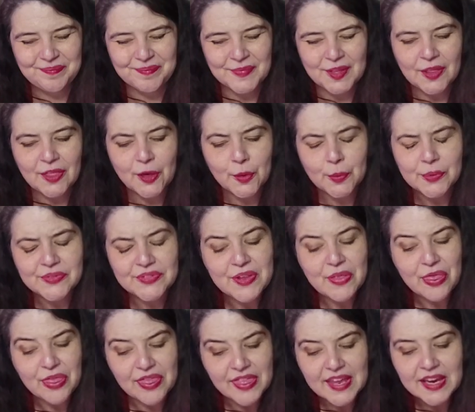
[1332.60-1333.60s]
There was a
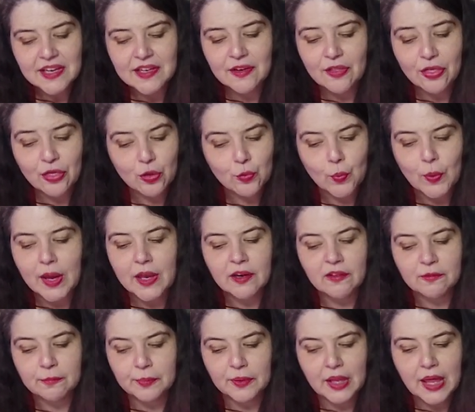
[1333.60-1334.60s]
thin thread
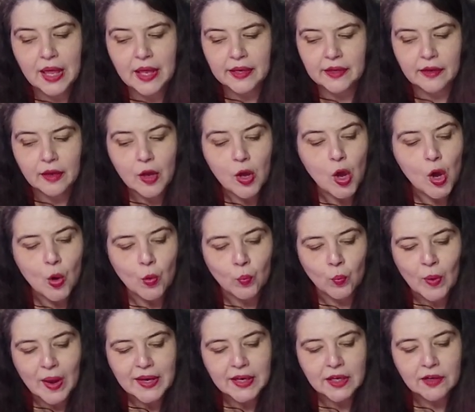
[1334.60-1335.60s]
of blood
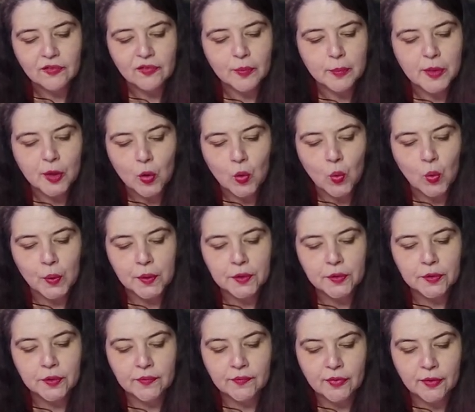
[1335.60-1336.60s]
running from the
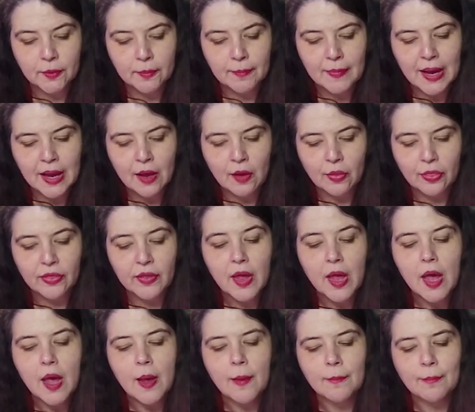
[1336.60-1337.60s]
corner of their mouth,
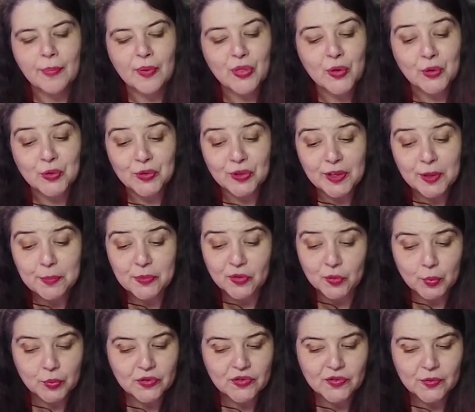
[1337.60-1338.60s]
but their lips
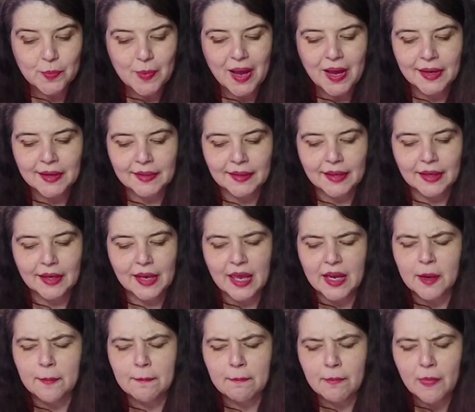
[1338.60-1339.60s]
were smiling, and
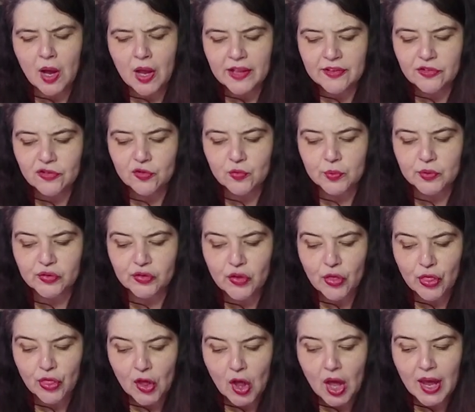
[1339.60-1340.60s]
a monstrous
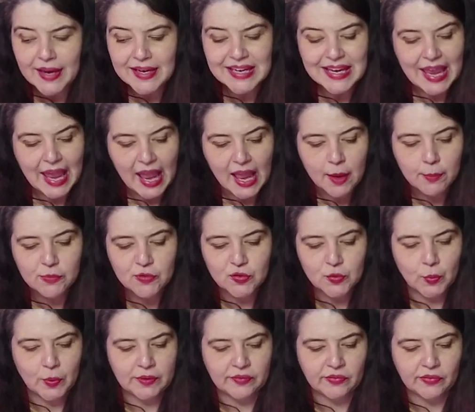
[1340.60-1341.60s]
thought came
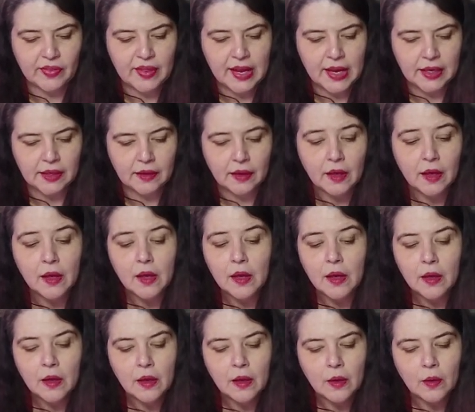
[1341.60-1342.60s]
to us then,
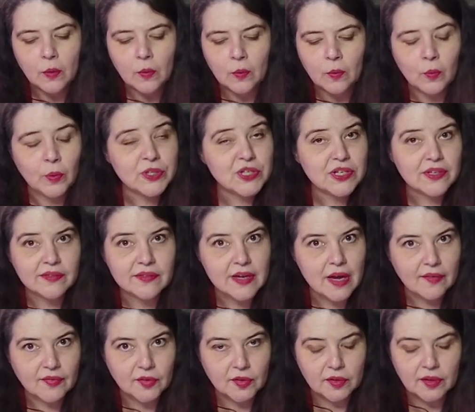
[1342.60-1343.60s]
which has
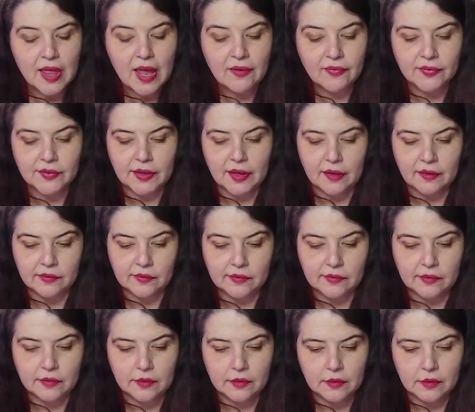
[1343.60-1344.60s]
never left us.